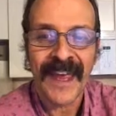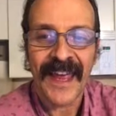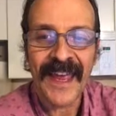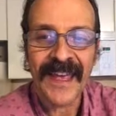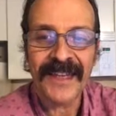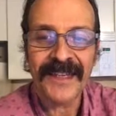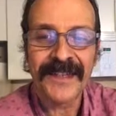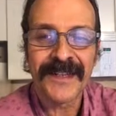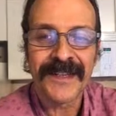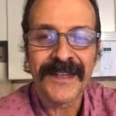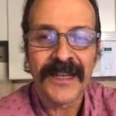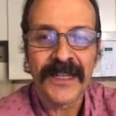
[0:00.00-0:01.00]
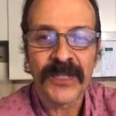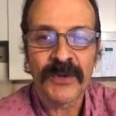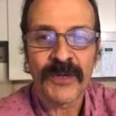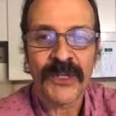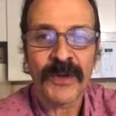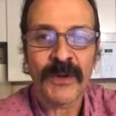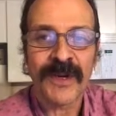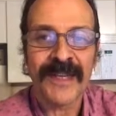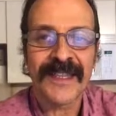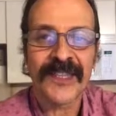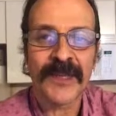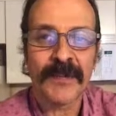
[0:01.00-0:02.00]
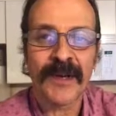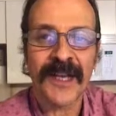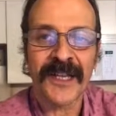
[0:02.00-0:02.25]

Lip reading: And to enjoy the simple